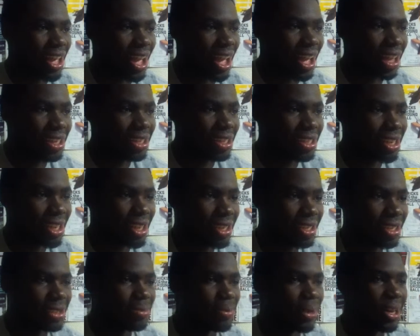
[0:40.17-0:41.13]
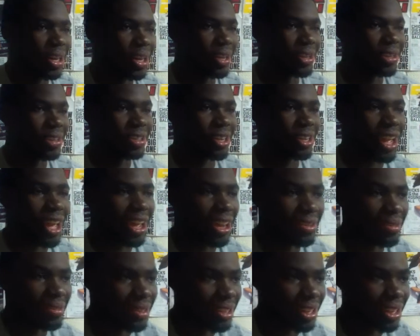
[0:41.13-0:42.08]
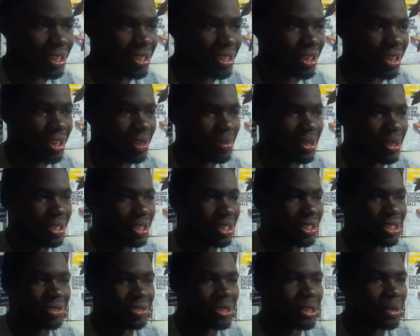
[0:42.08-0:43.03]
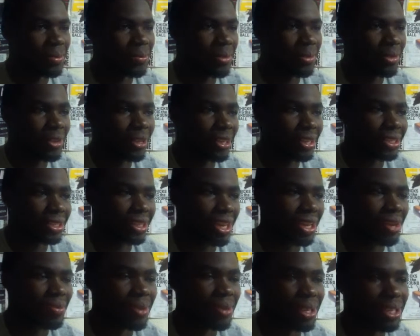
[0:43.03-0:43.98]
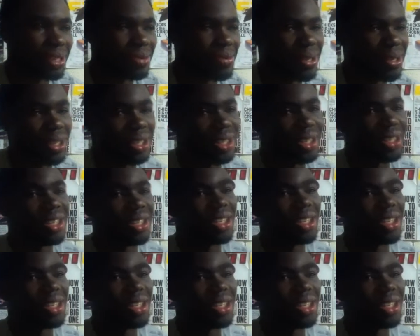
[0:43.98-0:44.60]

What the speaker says: I just kind of smiled. I didn't really talk much, didn't really say much, but